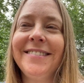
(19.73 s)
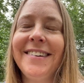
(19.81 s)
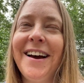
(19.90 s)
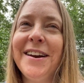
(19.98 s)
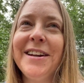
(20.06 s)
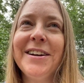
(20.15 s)

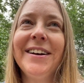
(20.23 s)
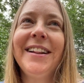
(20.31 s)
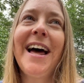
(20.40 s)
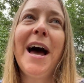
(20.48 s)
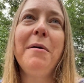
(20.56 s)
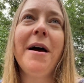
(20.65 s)
on here a
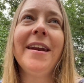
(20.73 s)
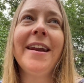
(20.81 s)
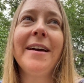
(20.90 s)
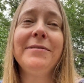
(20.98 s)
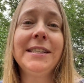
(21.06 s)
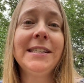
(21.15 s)
lot, and
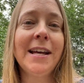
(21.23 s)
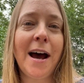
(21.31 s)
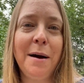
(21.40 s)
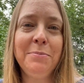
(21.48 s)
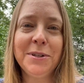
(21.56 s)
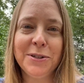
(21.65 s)
I've
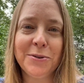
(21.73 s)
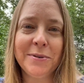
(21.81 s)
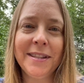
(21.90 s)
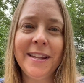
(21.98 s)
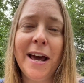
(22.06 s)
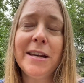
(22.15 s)
stopped
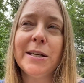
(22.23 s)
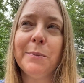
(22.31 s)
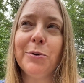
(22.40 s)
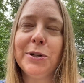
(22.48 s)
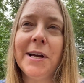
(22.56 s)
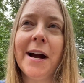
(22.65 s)
doing that to
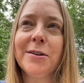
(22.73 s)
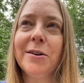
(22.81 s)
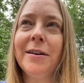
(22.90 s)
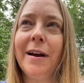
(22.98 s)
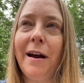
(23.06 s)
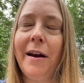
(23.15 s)
protect
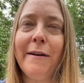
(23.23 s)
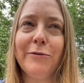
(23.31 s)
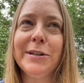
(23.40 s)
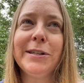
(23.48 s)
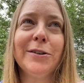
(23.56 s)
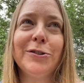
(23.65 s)

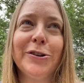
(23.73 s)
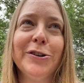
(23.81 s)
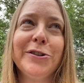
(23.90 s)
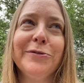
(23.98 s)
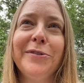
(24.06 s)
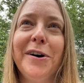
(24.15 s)
every single
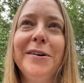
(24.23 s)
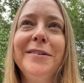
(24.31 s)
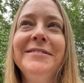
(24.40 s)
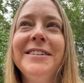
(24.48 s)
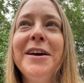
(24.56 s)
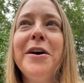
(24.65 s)
church
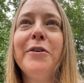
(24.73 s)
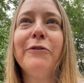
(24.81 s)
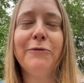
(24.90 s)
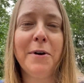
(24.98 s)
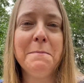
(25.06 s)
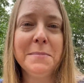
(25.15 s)
involved
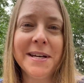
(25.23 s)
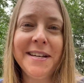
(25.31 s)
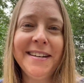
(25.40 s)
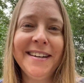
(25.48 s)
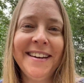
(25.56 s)
from me.